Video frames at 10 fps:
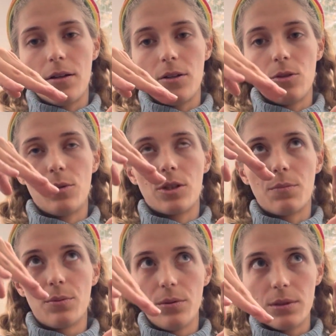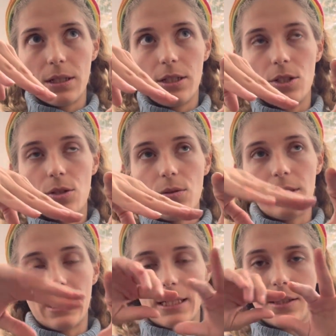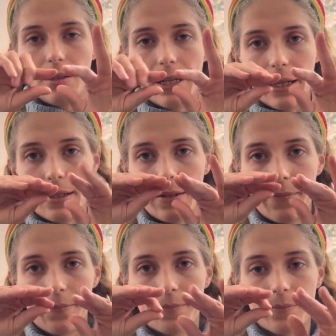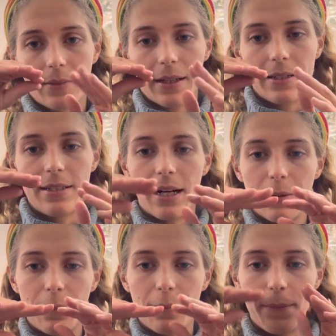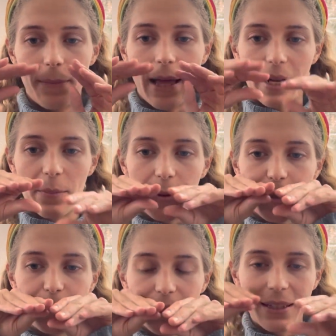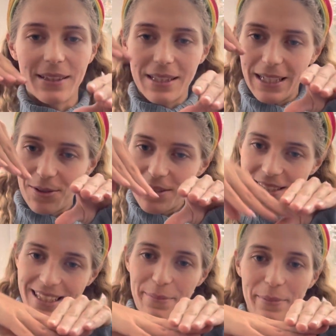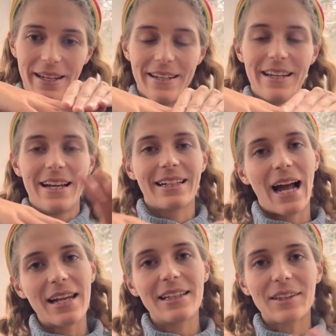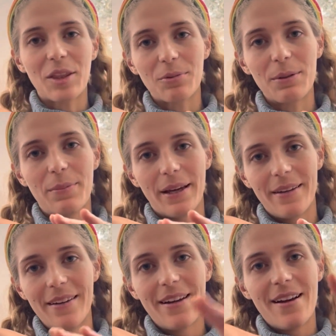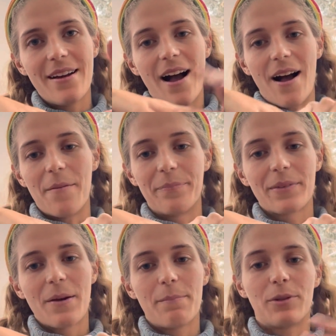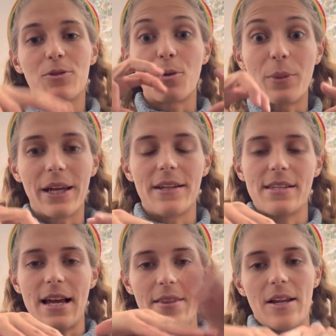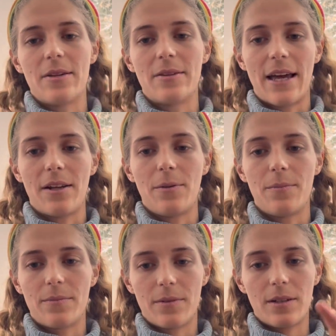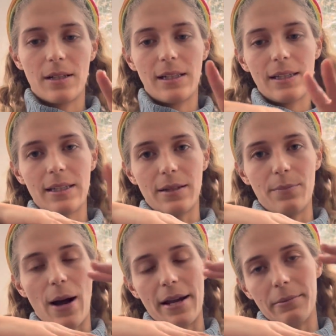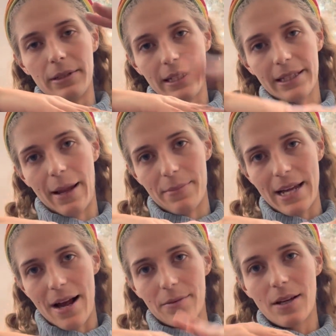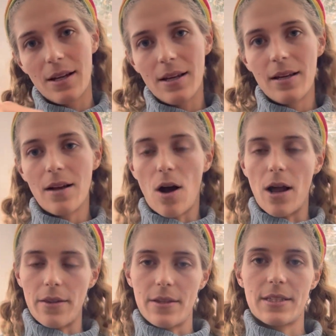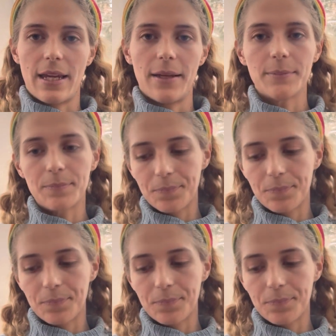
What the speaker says: you put the boot into, it's like a little like duck platypus beak, it, like you slip it in, kind of like the 3-pin, but there's no pins, and then the binding will like clamp down on the ski.